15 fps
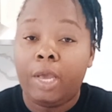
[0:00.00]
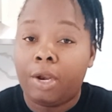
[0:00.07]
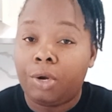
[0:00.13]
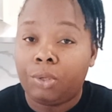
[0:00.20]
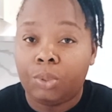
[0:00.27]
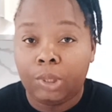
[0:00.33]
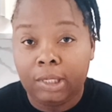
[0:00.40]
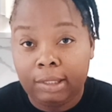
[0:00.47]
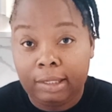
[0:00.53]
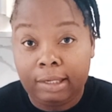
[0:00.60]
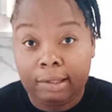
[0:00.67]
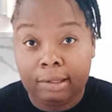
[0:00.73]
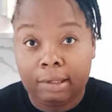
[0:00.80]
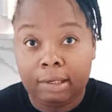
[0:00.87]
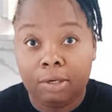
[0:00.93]
we are not going to
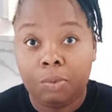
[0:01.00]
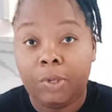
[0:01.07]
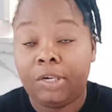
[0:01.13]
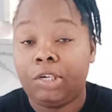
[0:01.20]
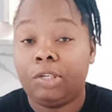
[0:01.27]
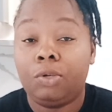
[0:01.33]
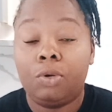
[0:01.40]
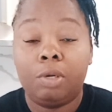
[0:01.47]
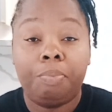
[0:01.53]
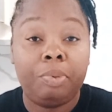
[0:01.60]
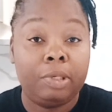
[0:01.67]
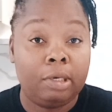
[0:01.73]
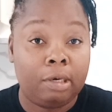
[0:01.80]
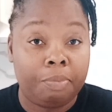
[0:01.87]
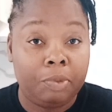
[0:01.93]
taste it. We're just going
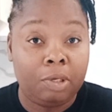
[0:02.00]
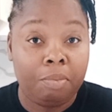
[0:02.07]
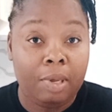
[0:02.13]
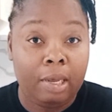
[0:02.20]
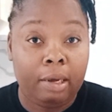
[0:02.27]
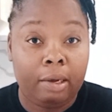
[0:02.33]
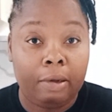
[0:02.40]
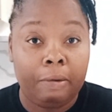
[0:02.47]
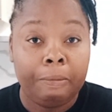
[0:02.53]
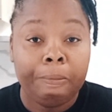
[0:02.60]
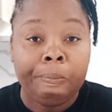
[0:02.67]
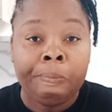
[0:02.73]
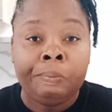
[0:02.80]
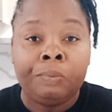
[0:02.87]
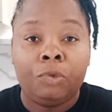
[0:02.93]
to put it up to bake.
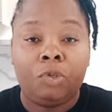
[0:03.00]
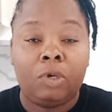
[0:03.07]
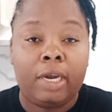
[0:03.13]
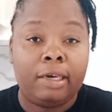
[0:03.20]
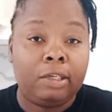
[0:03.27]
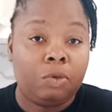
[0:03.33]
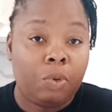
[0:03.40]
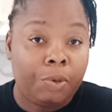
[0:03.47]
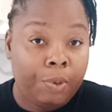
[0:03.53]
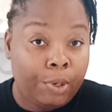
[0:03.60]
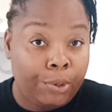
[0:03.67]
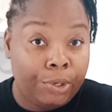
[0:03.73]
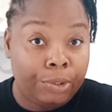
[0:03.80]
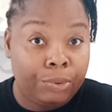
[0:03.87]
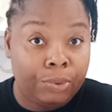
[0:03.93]
So that is what
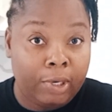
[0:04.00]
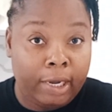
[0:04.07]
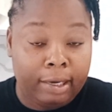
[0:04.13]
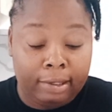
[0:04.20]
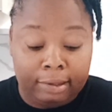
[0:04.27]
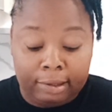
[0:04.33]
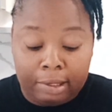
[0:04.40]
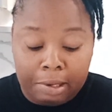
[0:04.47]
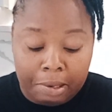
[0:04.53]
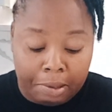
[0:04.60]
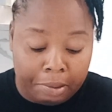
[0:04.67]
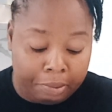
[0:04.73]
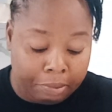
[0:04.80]
we're going to do next.